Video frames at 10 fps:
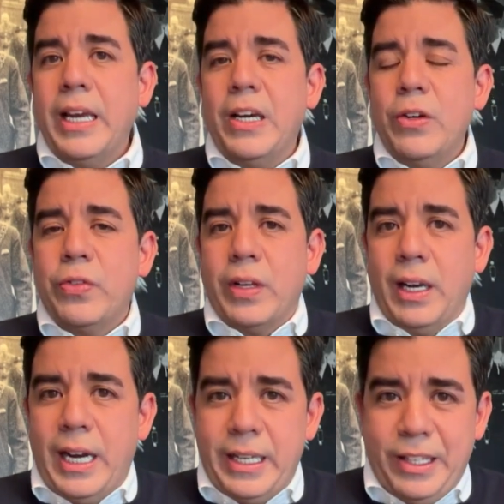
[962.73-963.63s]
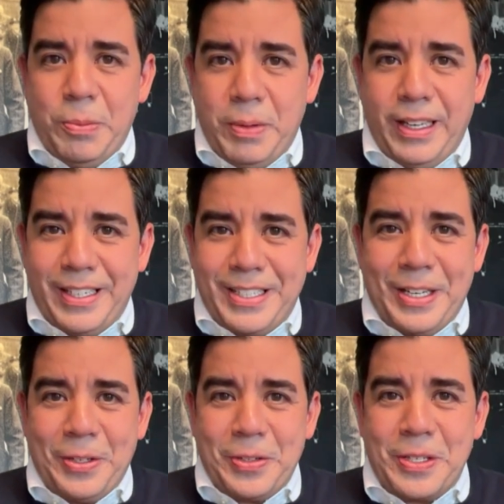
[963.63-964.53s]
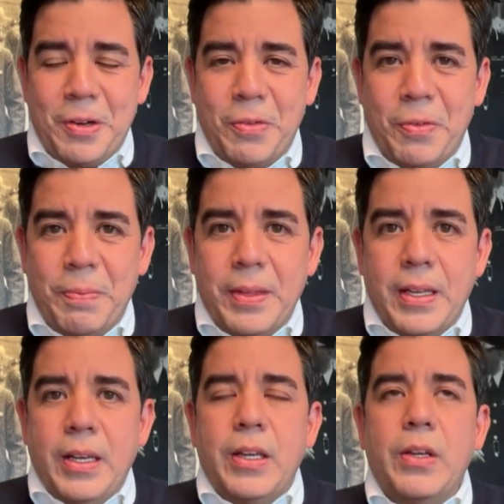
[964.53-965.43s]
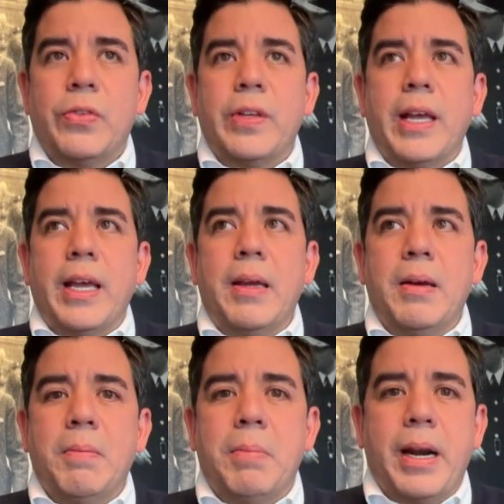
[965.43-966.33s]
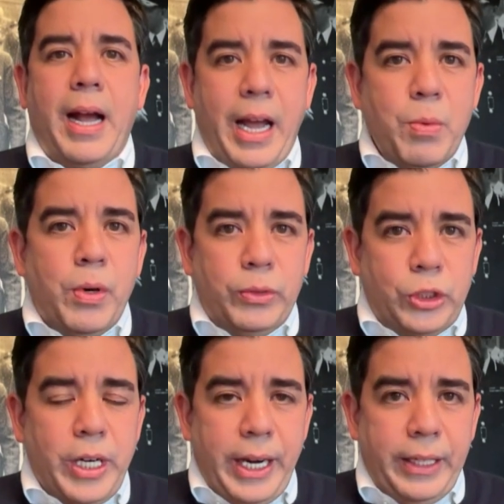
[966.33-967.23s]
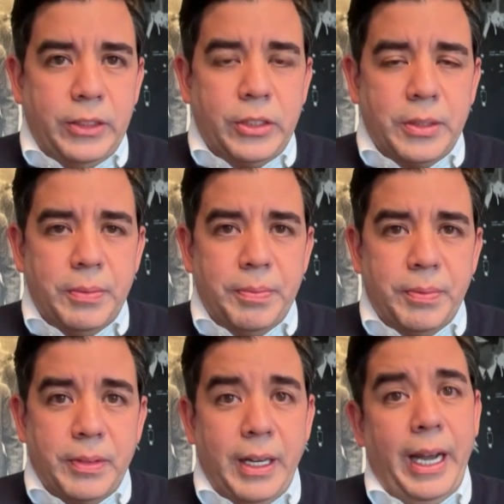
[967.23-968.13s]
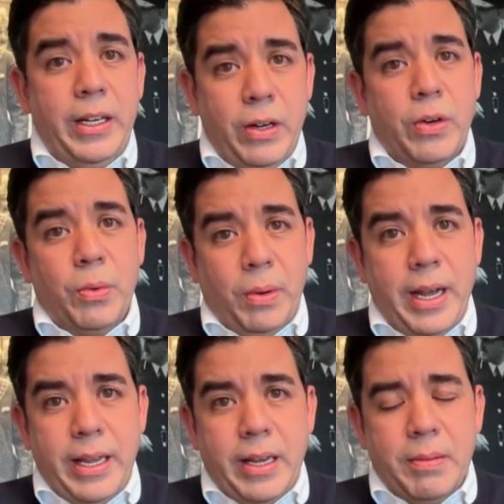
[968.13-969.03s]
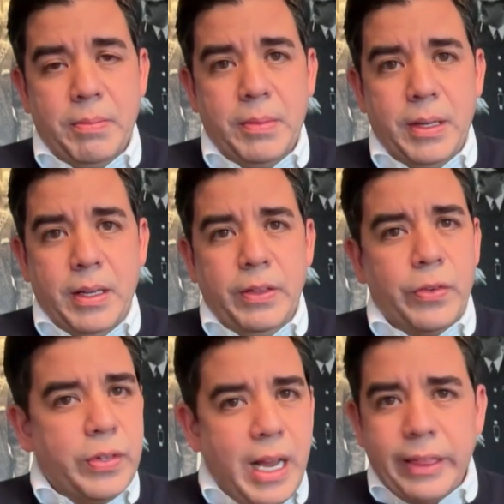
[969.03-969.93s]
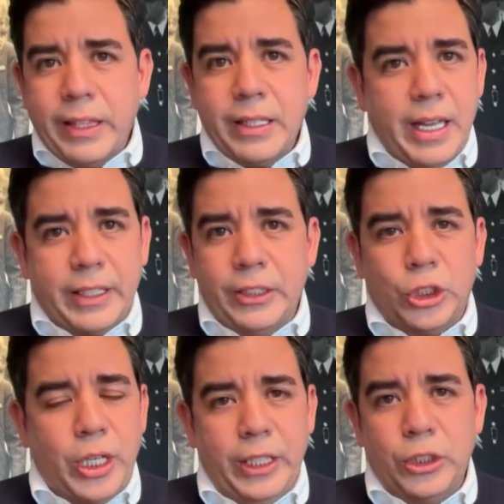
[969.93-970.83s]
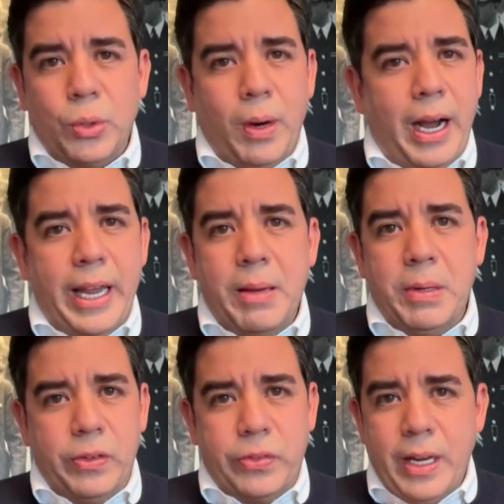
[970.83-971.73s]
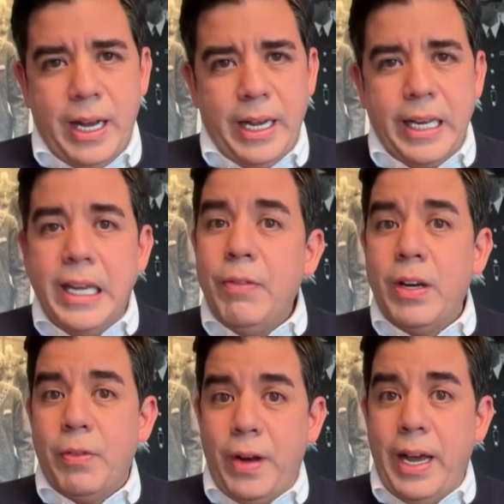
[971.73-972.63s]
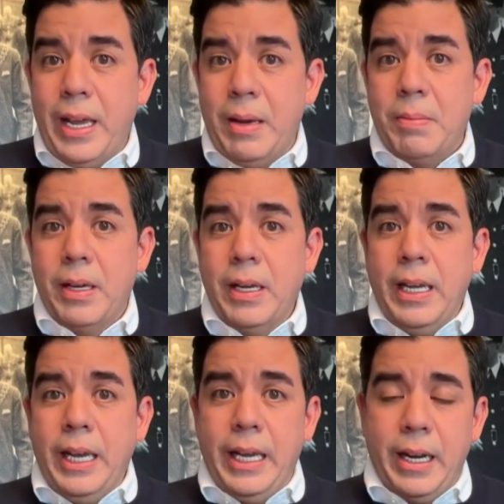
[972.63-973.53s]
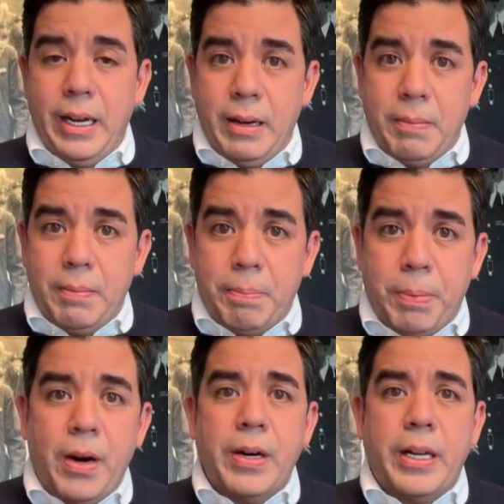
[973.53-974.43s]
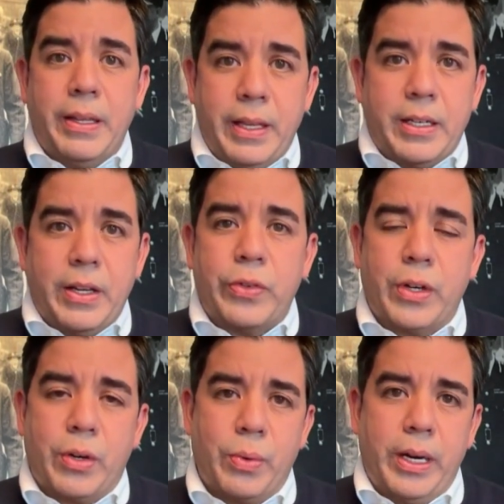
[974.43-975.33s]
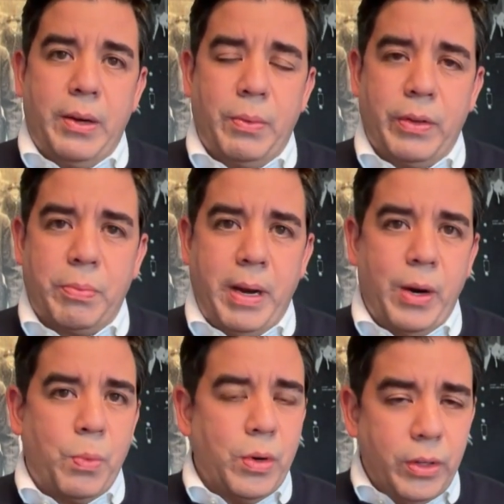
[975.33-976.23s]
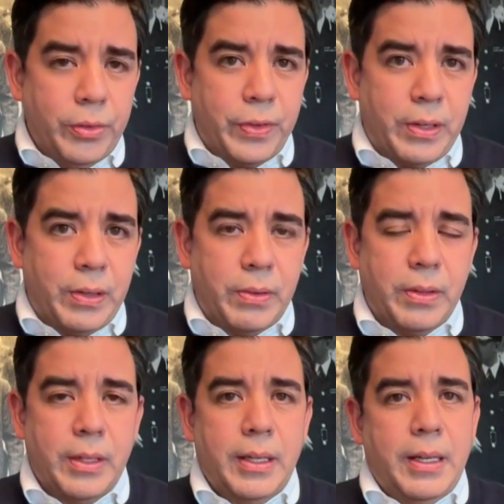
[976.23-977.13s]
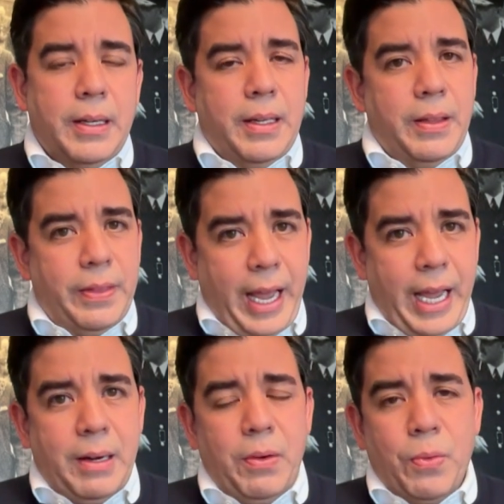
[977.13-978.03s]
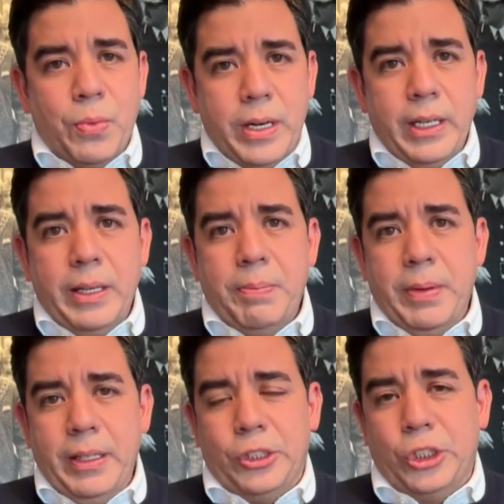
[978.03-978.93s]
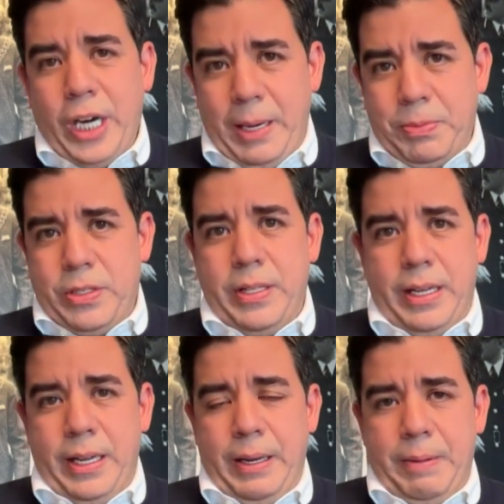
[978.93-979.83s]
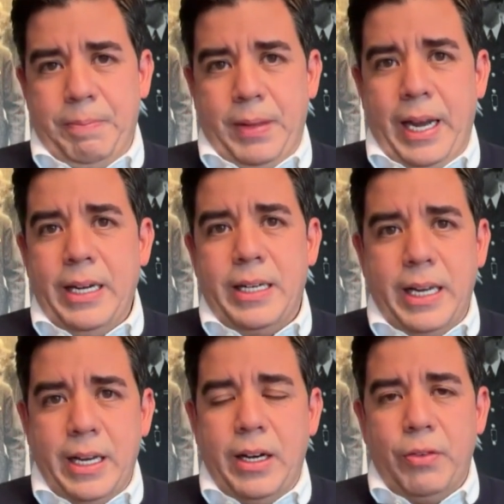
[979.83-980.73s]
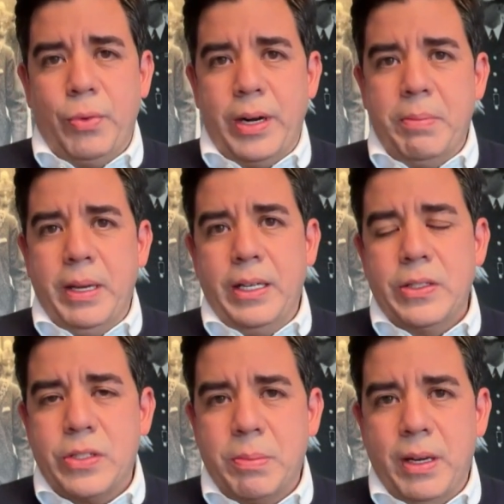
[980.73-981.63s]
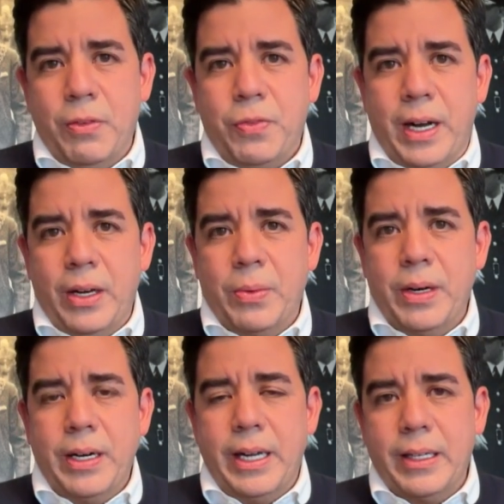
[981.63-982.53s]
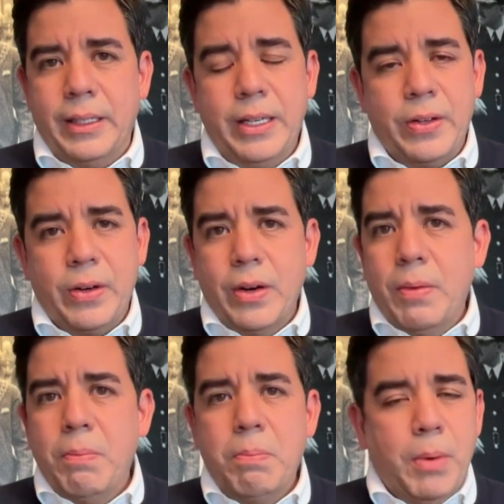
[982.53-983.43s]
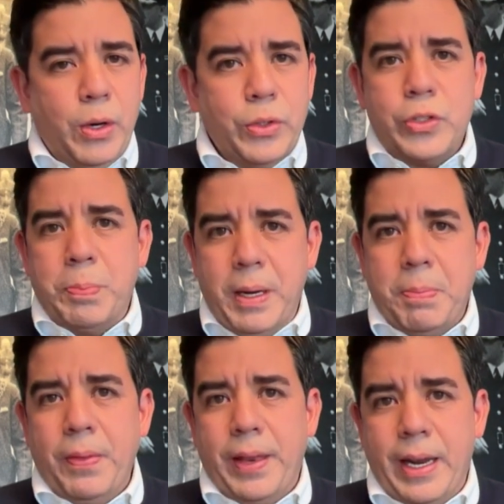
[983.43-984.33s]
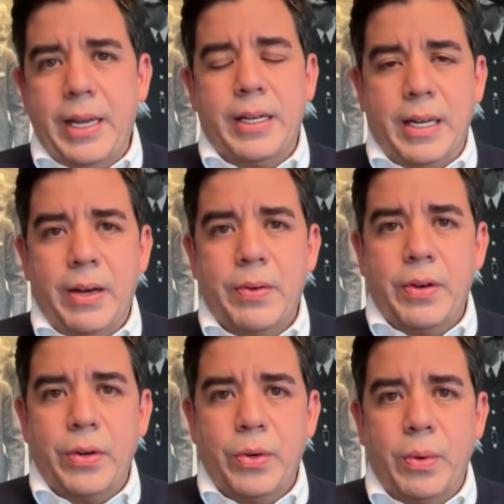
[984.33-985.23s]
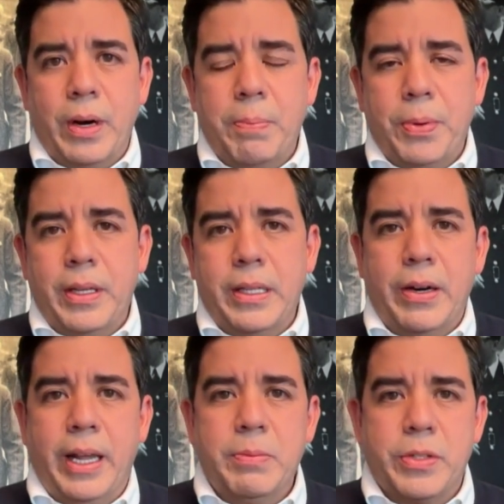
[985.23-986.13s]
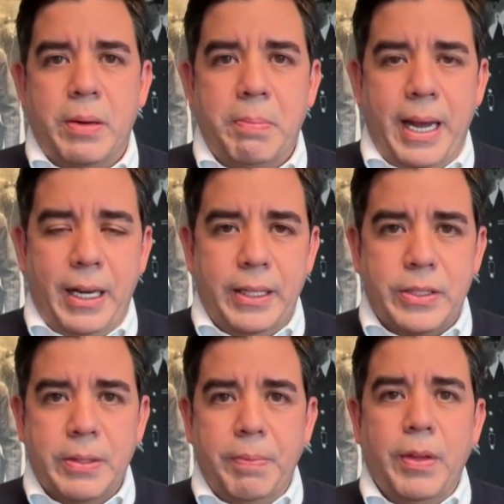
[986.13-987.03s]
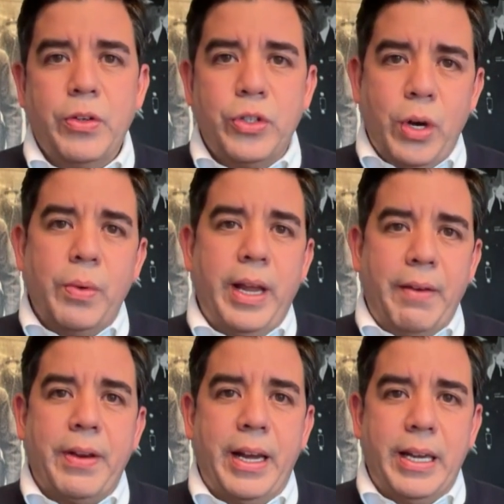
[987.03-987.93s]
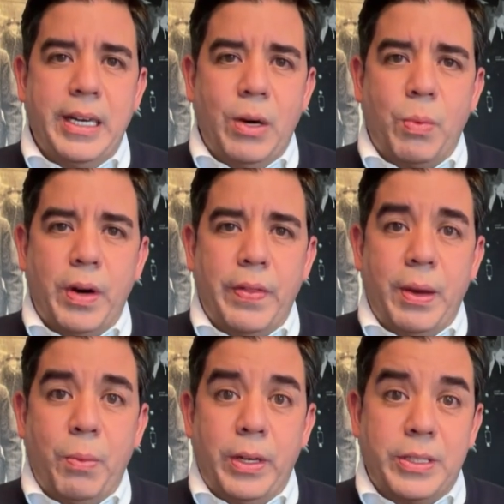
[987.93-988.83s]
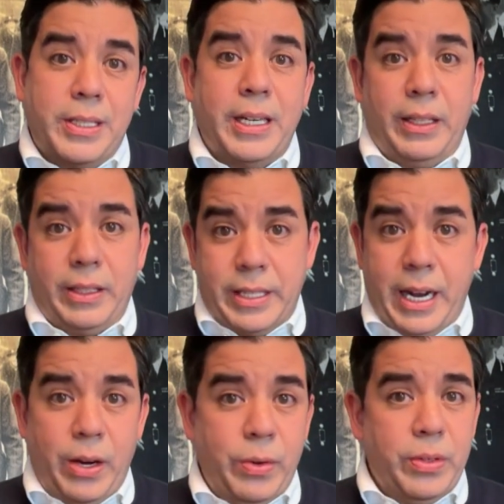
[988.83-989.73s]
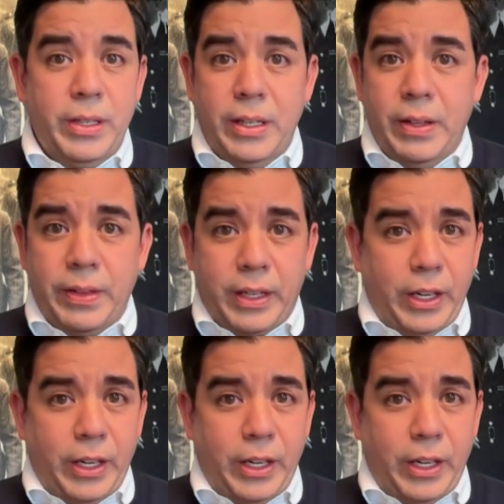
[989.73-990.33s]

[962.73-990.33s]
Here's the lie that you begin to tell yourself. You say, "But I won't change. I know who I am. There's nothing that can change who I am inside, even if I am in a party that doesn't agree with my worldview." That really be, shapes the idea of what it means to be a follower, not a leader. Most people that I encounter who are putting their names on ballots don't have an idea where they want to take the town, hmm.